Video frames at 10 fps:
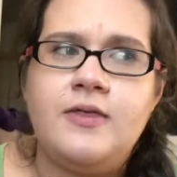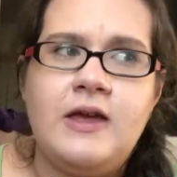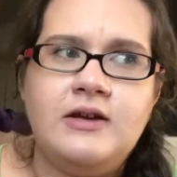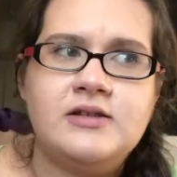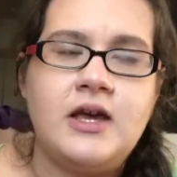
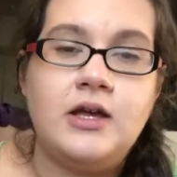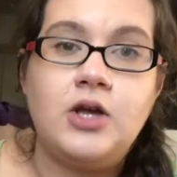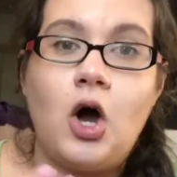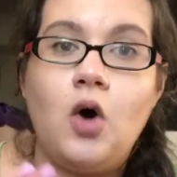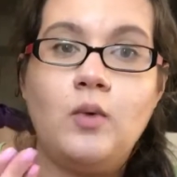things that
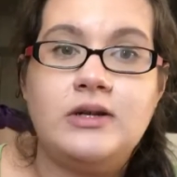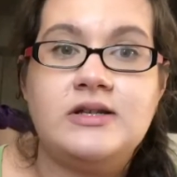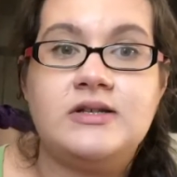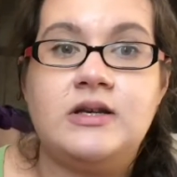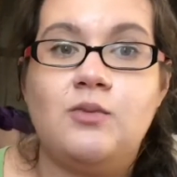y'all want
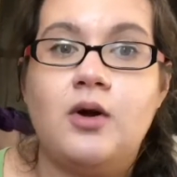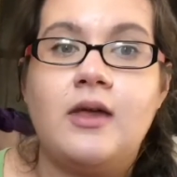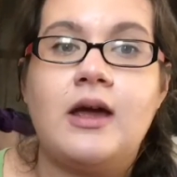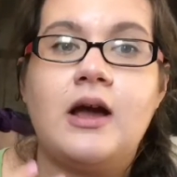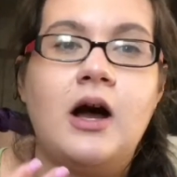to see, more
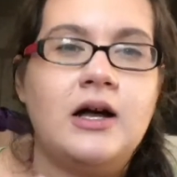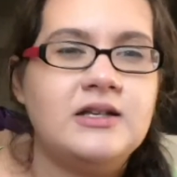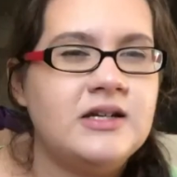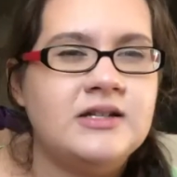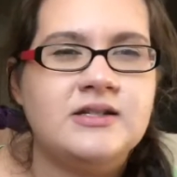like
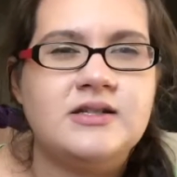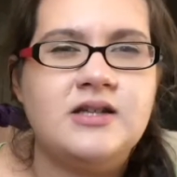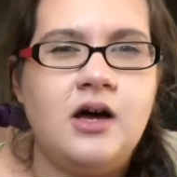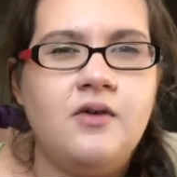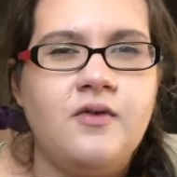content
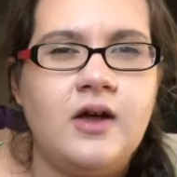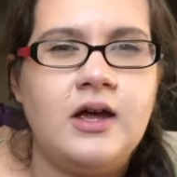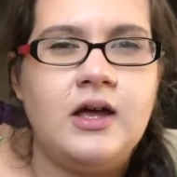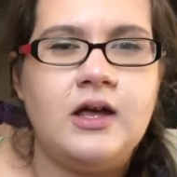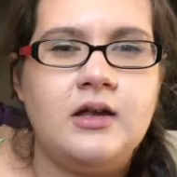stuff
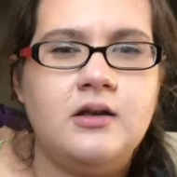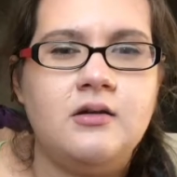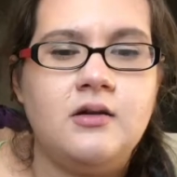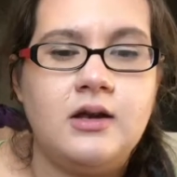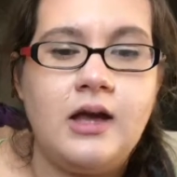
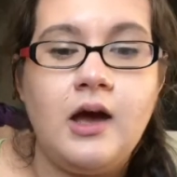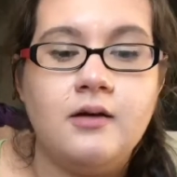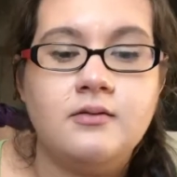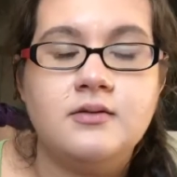and yeah.